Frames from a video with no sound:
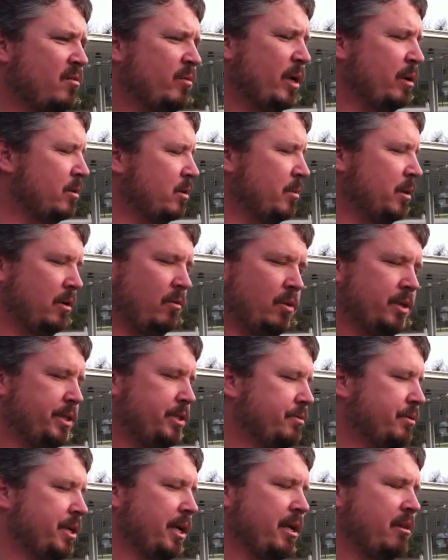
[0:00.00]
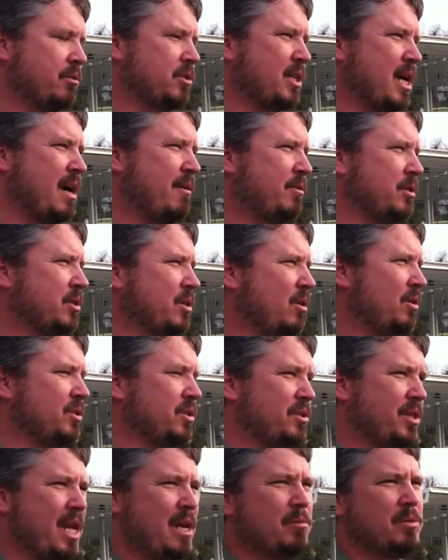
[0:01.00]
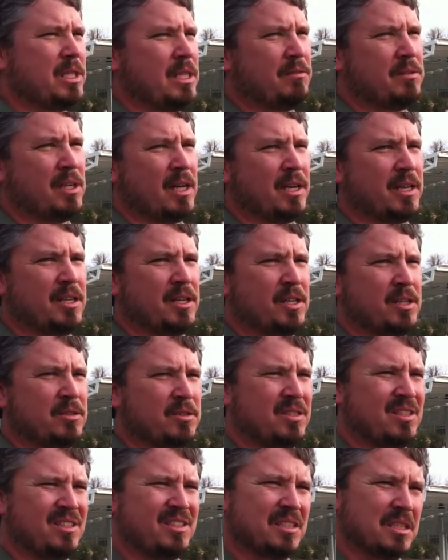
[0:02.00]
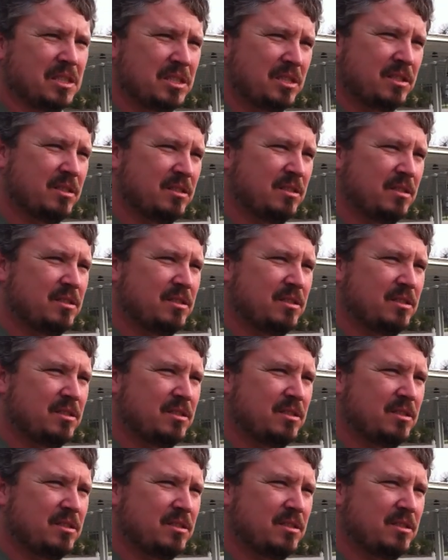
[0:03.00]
we were in the middle of one of these ridiculous conference calls, and Thane was even like, you know, is this